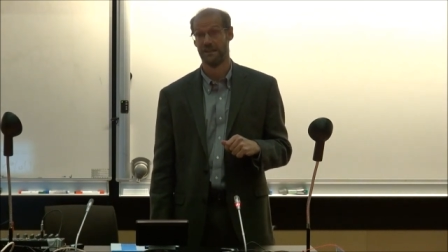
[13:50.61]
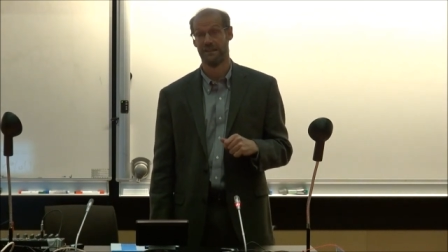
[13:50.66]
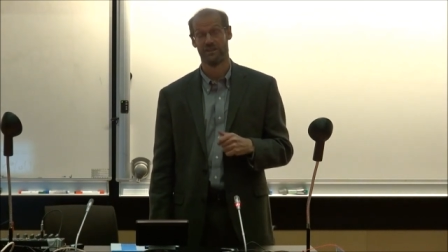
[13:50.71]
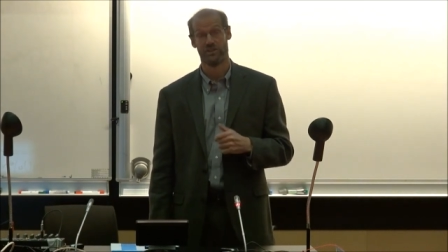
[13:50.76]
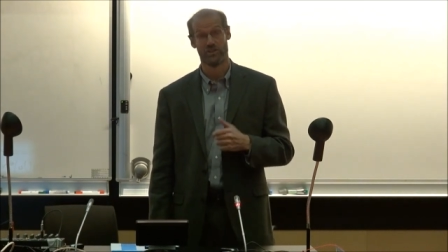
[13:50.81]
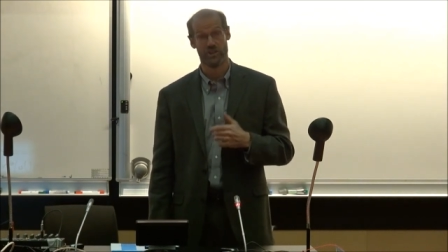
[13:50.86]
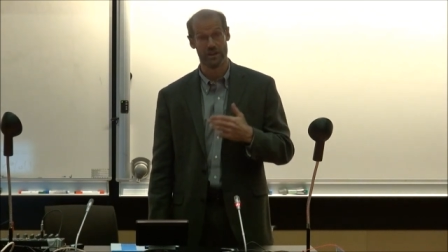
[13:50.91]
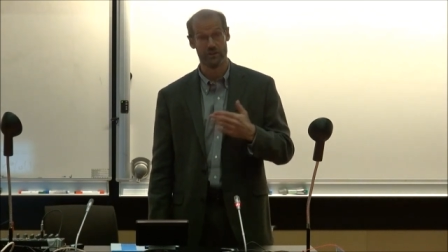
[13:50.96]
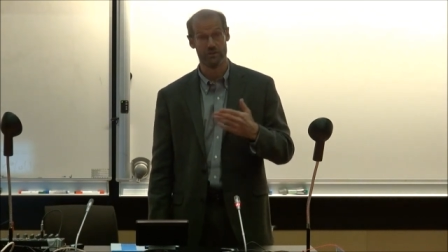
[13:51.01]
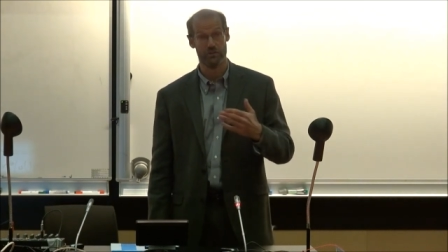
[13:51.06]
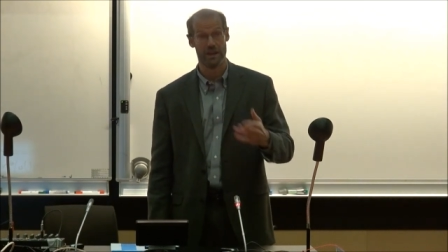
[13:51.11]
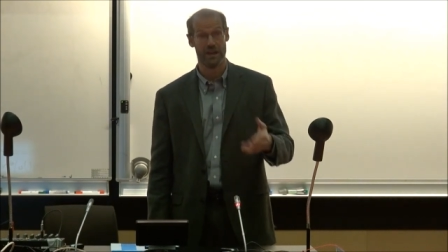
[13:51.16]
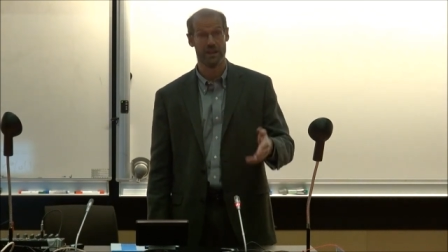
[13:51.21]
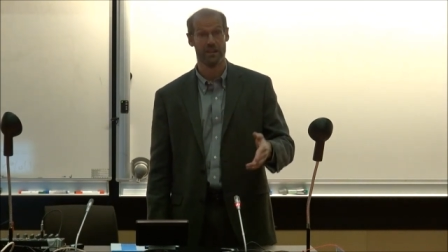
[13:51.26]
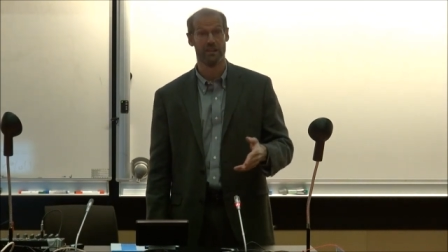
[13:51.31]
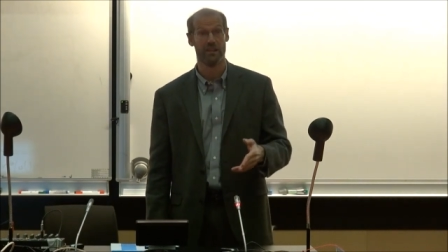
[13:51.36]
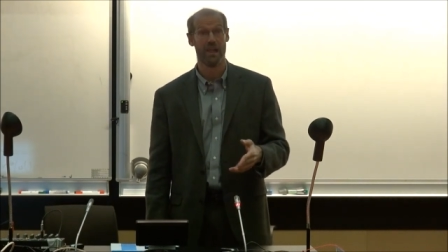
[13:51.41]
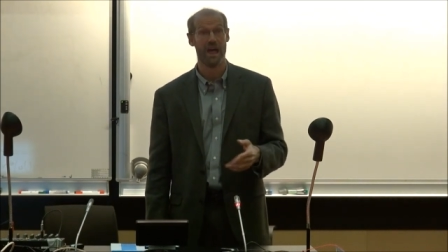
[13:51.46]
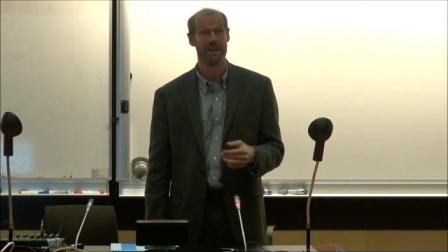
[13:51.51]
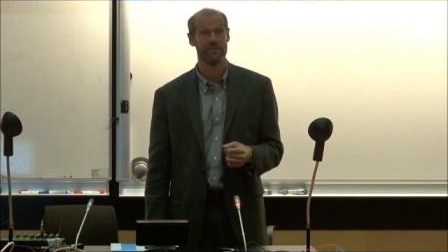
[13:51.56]
It's generated
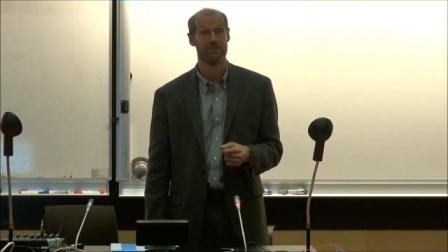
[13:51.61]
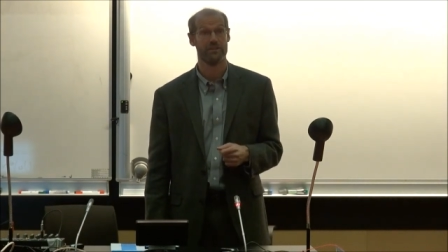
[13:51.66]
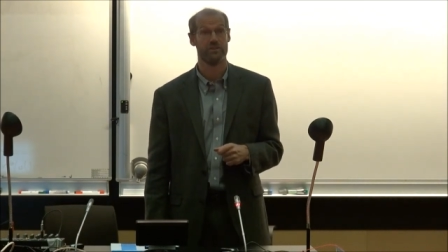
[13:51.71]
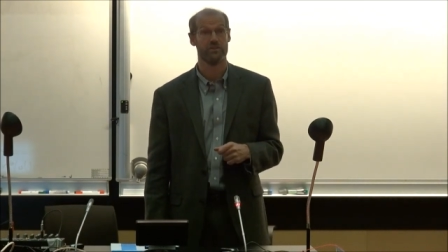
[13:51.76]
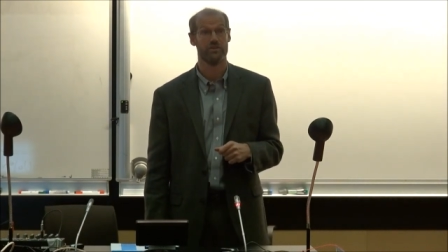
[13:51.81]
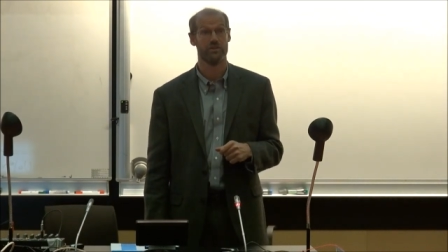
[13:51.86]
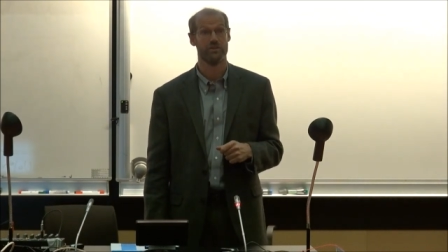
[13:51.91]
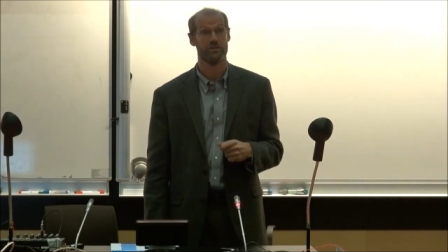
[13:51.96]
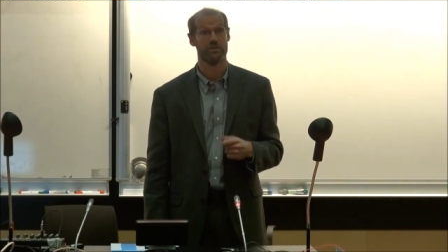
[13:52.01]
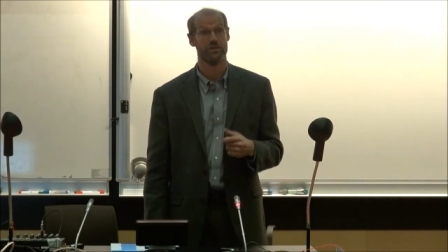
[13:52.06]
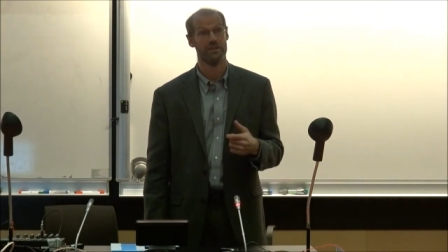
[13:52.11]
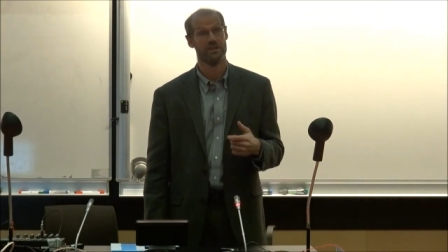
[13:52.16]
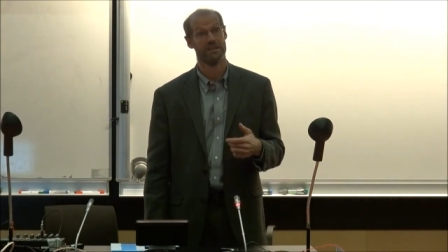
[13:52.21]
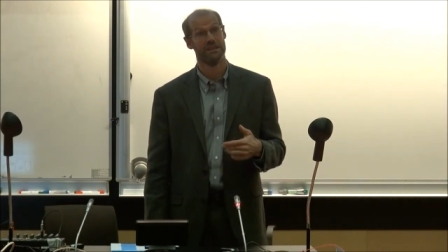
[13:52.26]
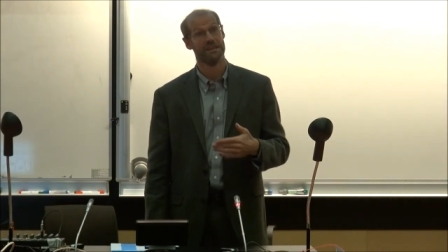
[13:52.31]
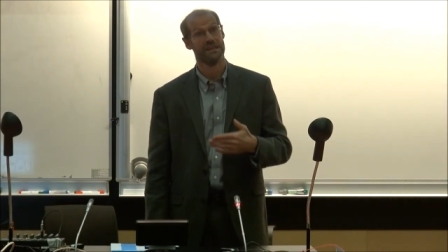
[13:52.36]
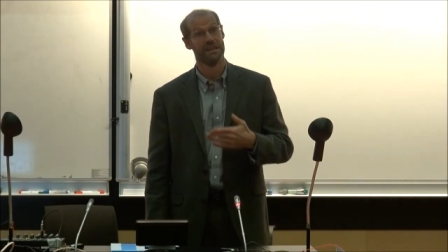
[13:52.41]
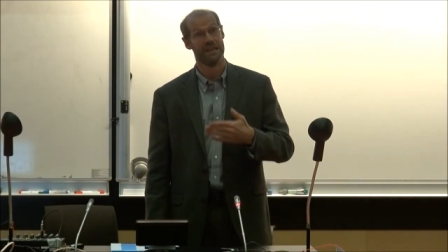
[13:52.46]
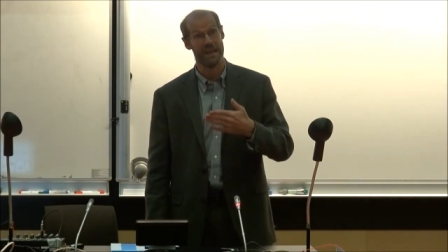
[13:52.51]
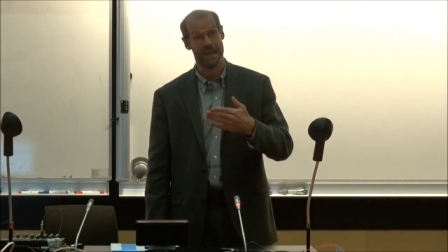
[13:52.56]
a lot of interest,
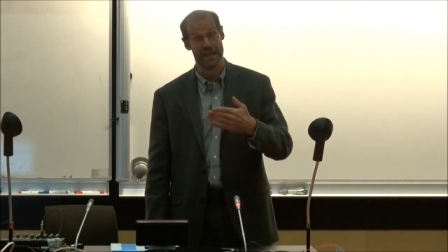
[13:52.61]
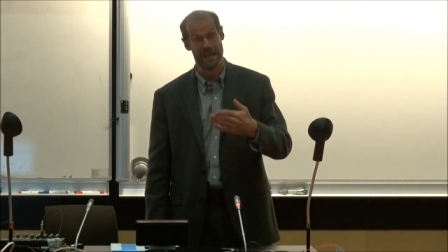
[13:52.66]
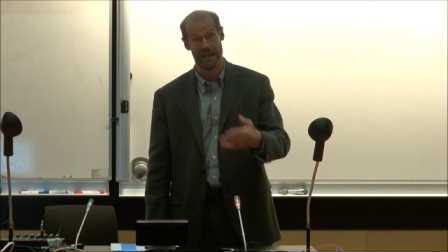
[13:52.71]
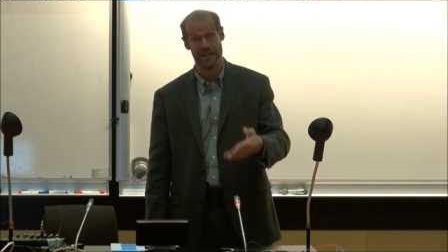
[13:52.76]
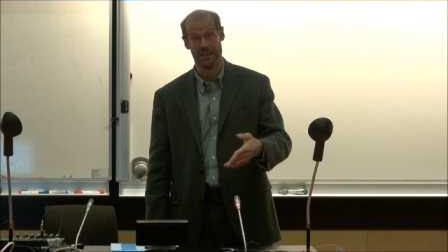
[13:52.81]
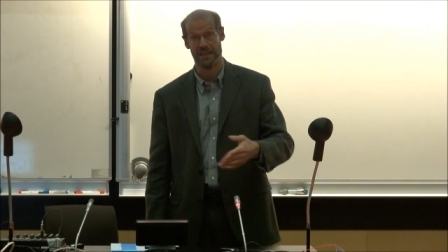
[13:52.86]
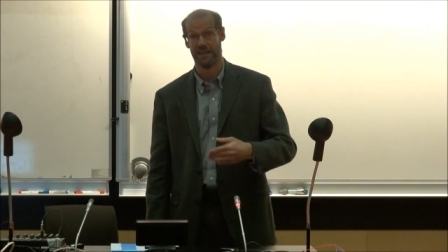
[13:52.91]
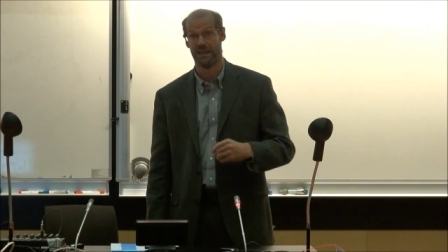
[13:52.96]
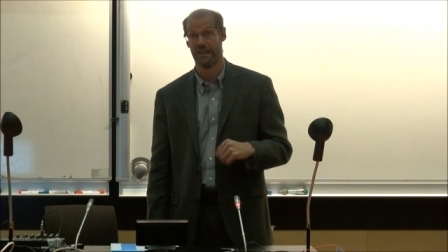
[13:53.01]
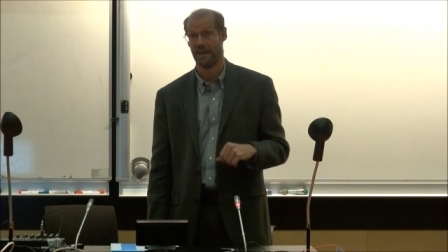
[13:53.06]
and, uh,